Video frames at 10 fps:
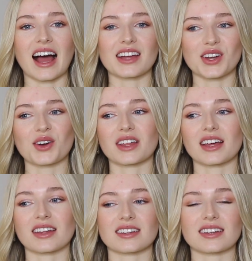I know
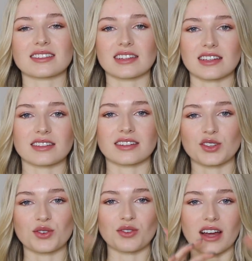that it's easy
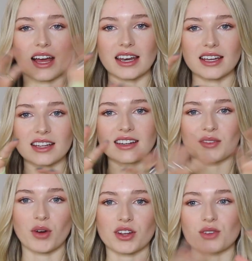to edit
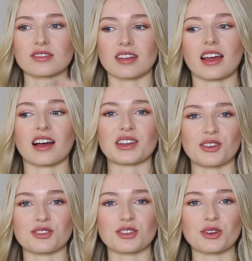what you say on
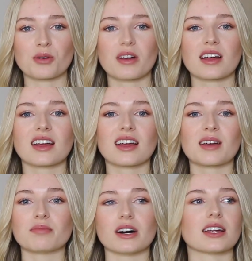YouTube,
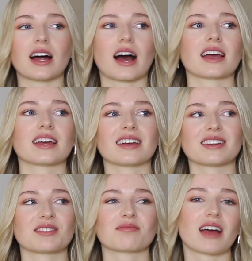but
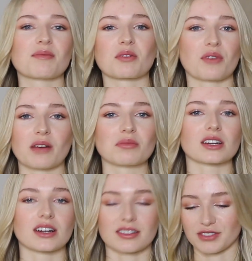I am a
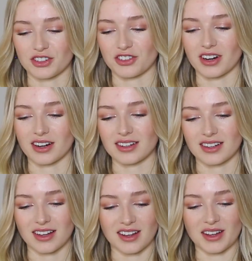rambler for sure.
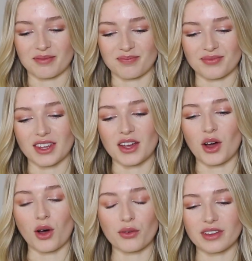Um,
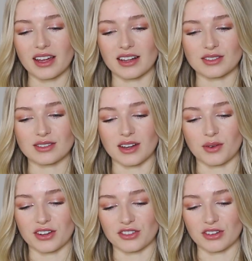hopefully that answers that
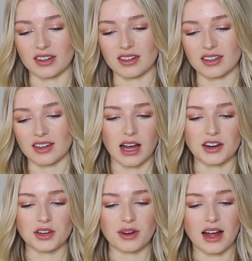question. How
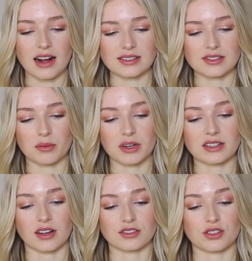do you react if somebody
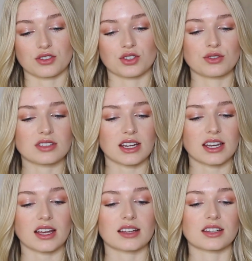tells you you're too
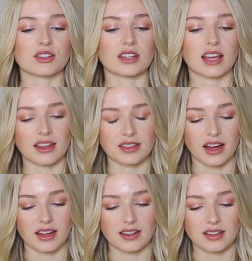skinny? I literally hate
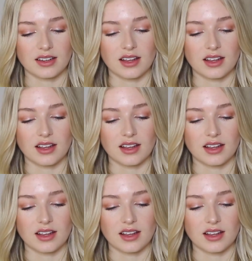that.